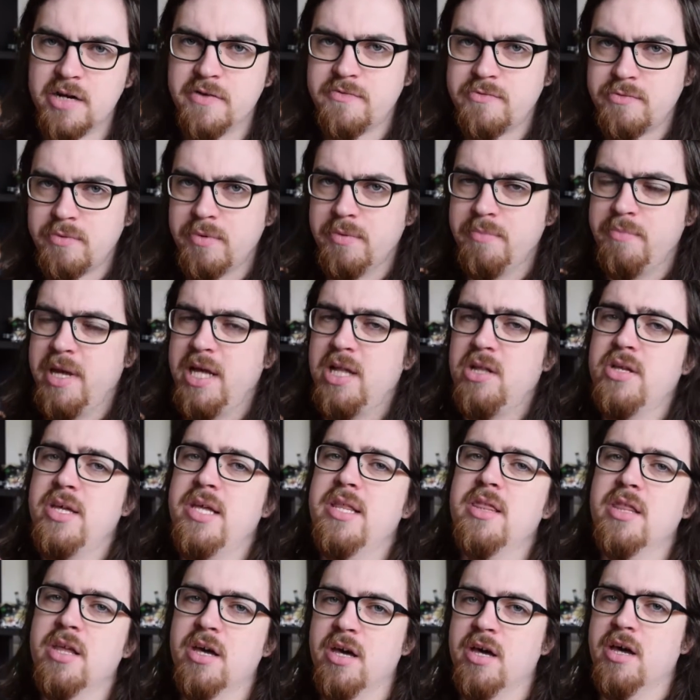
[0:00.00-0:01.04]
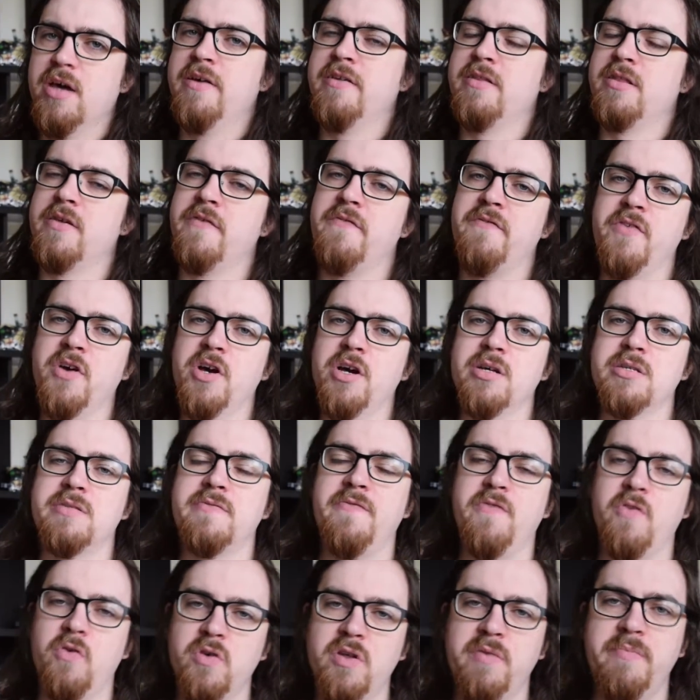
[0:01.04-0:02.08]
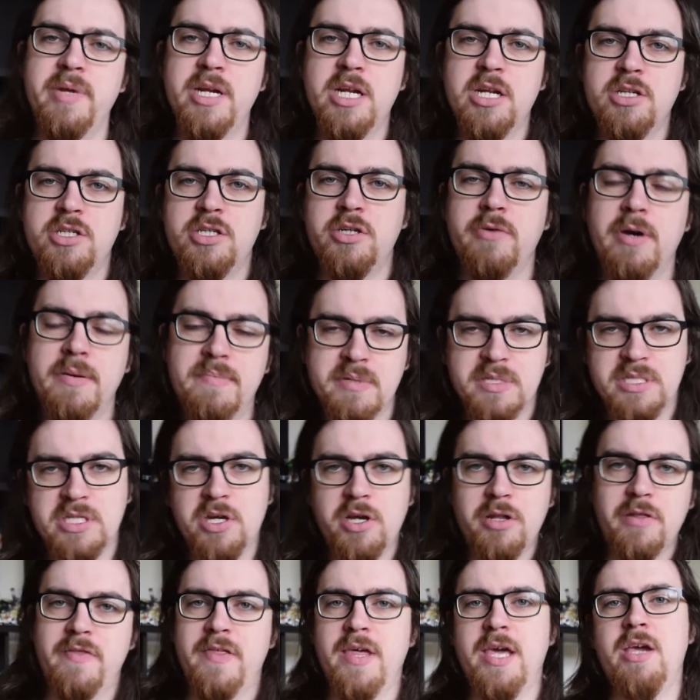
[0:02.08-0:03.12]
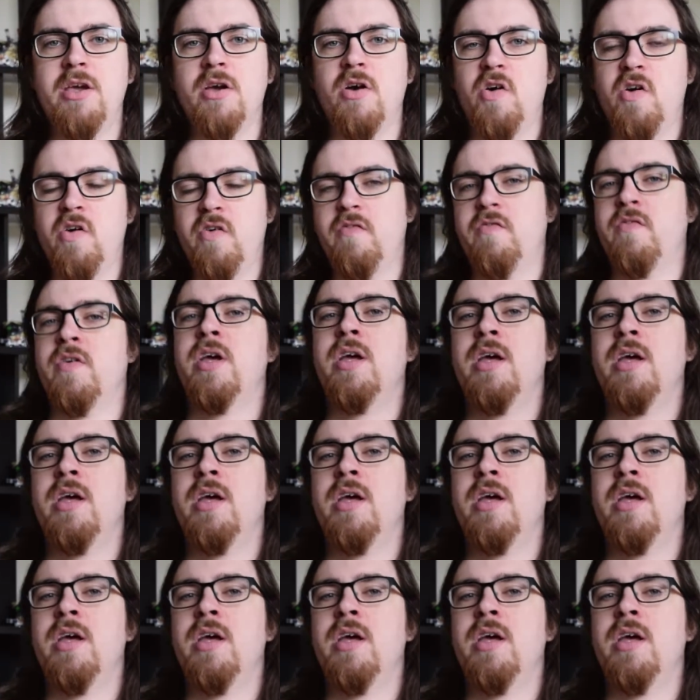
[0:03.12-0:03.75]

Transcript: rebellion, the first 40-minute 2-episode thing of